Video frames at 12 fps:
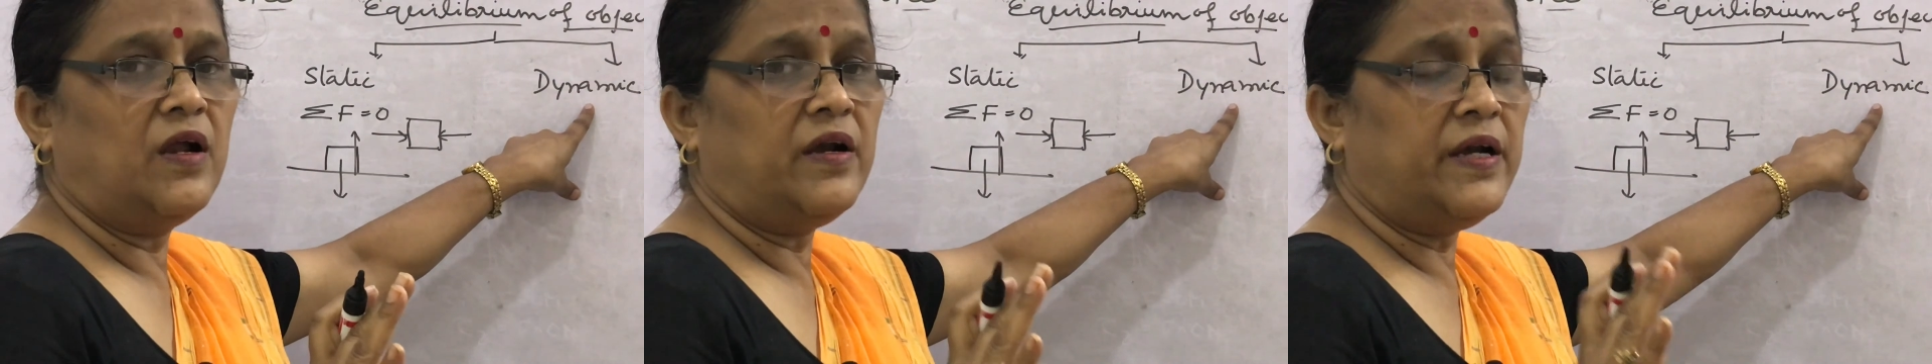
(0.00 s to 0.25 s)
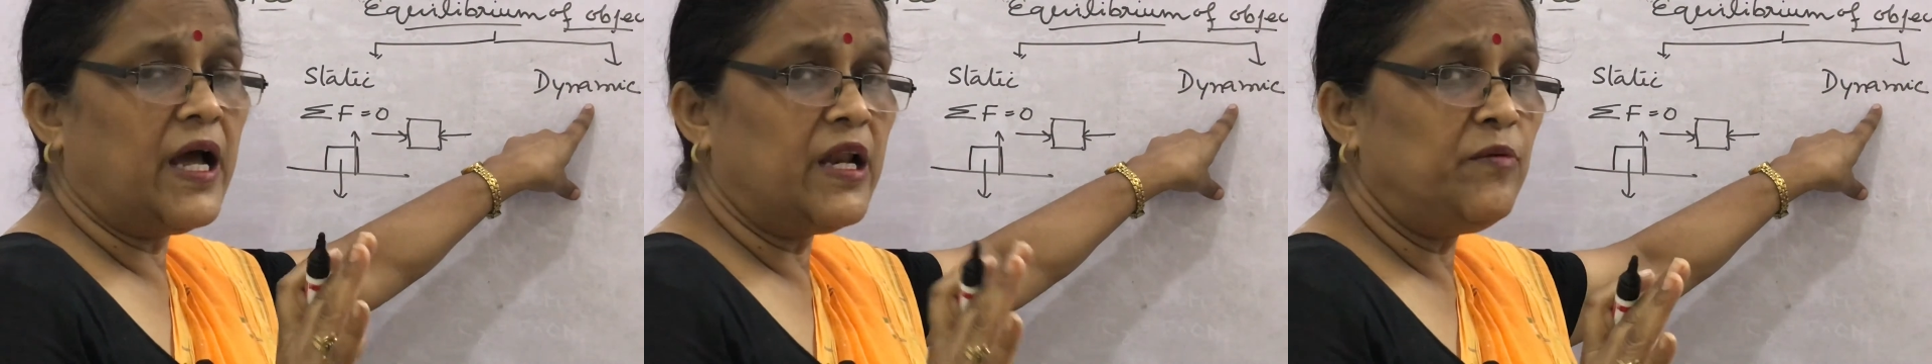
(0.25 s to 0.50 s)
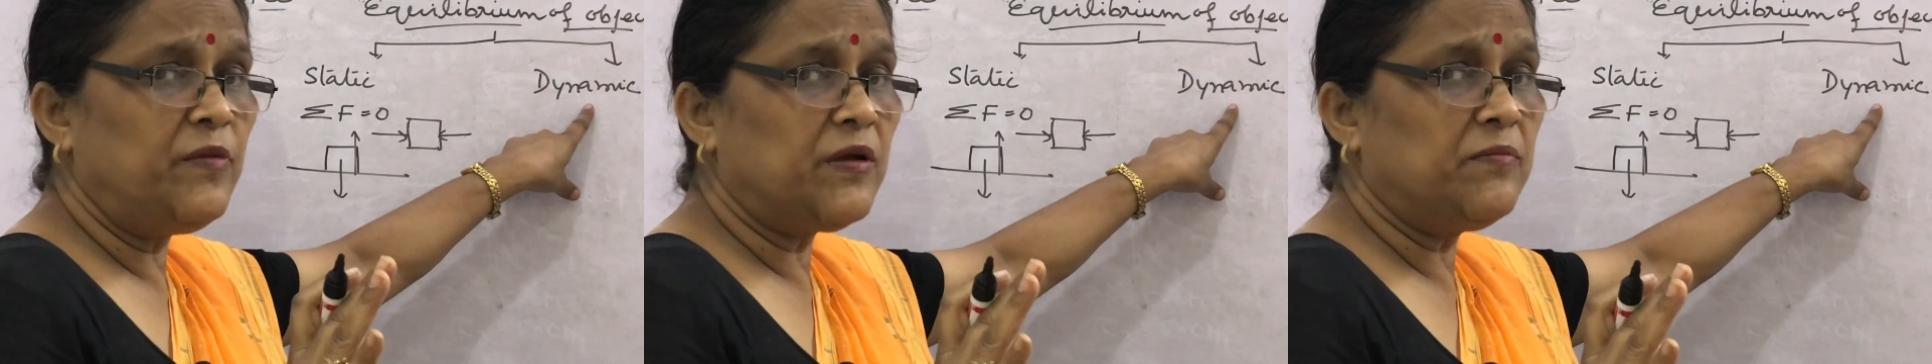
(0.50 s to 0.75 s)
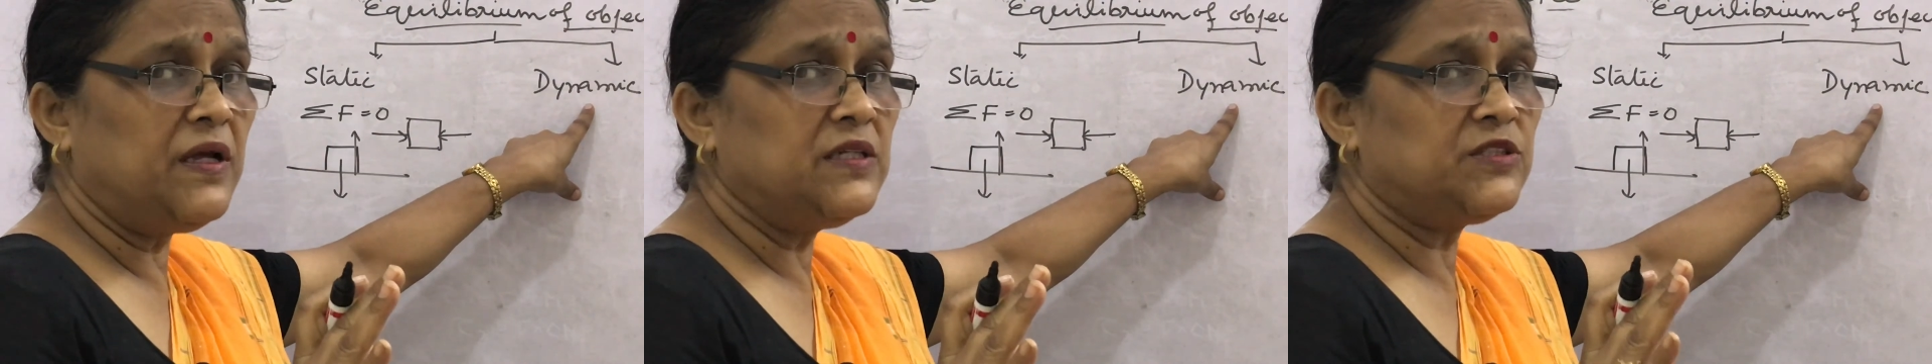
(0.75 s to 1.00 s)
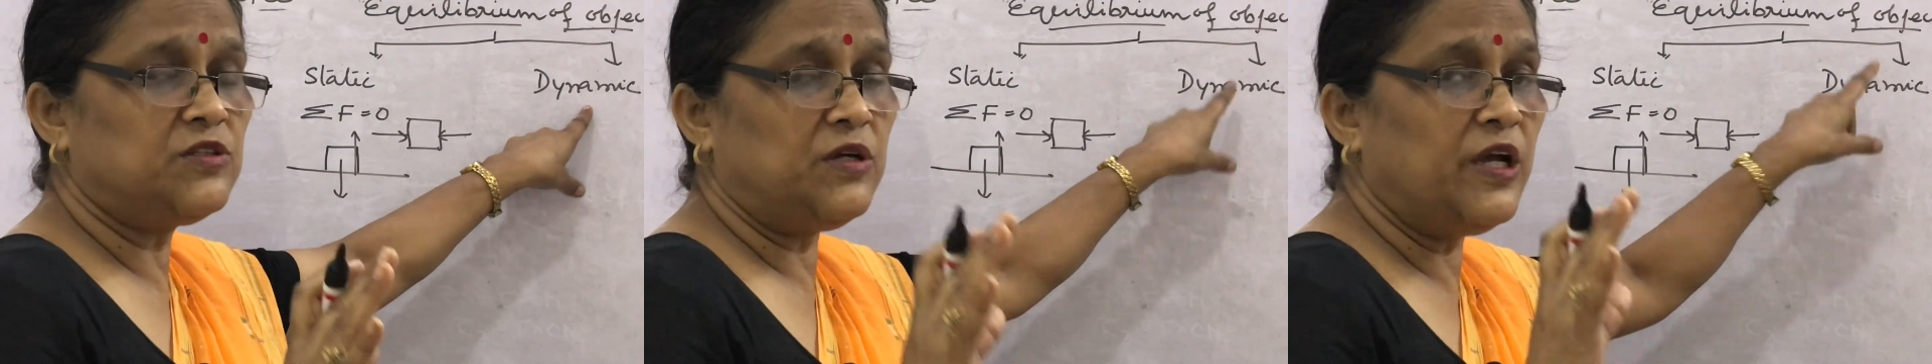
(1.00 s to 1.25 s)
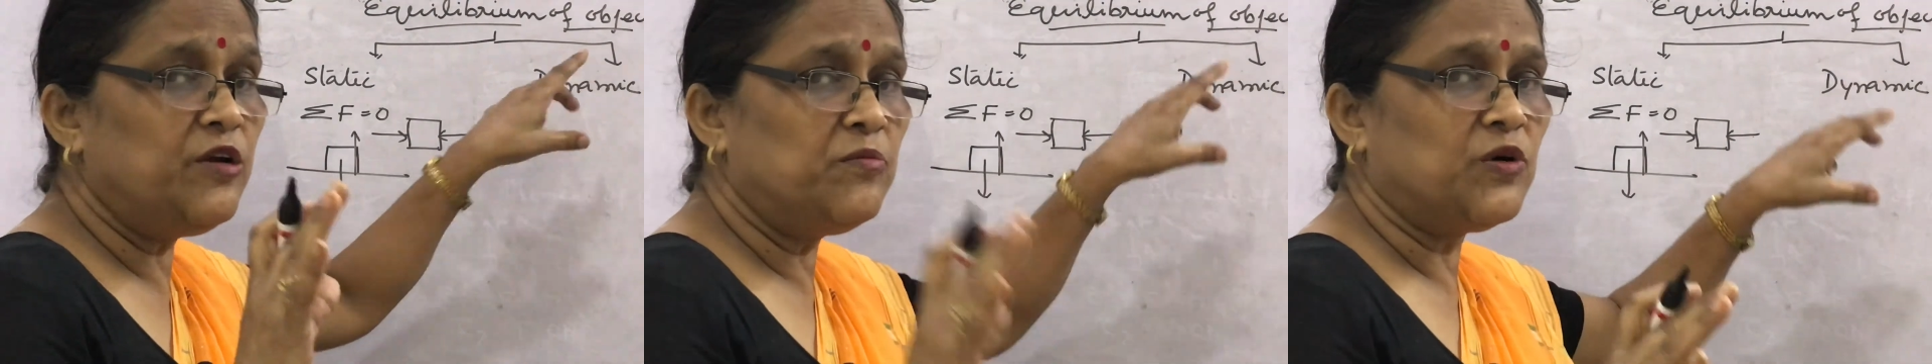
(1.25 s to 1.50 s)
Dynamic means
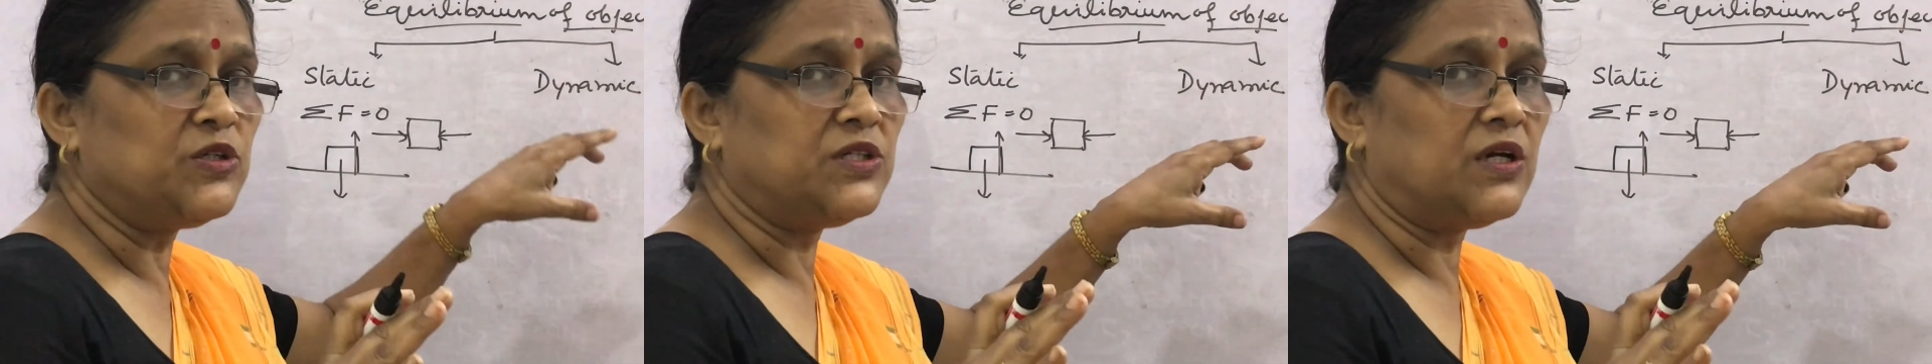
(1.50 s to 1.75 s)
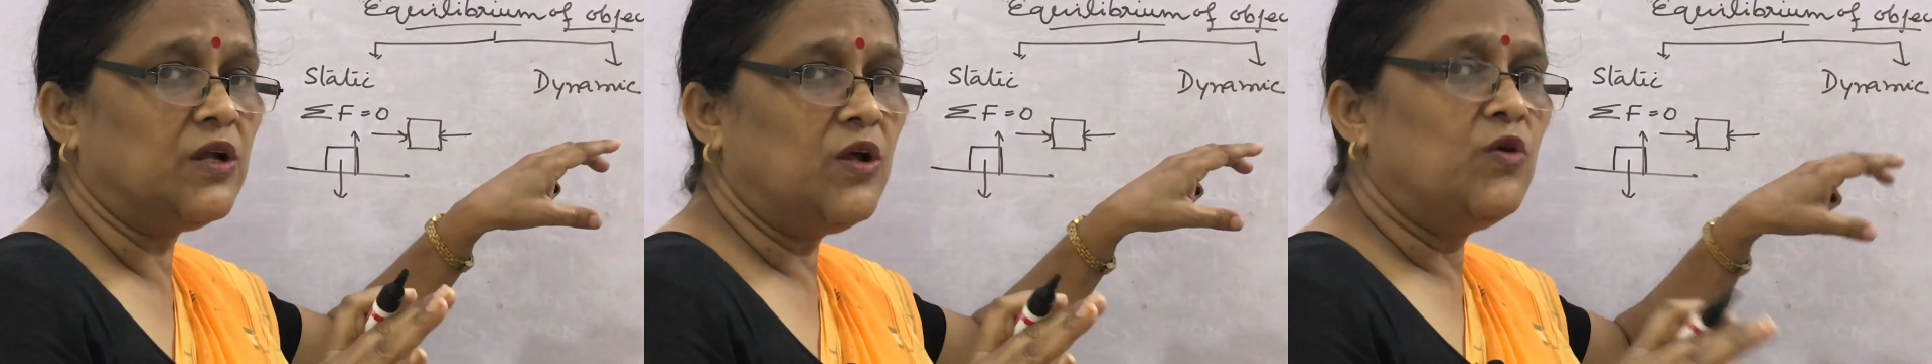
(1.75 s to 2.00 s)
in motion.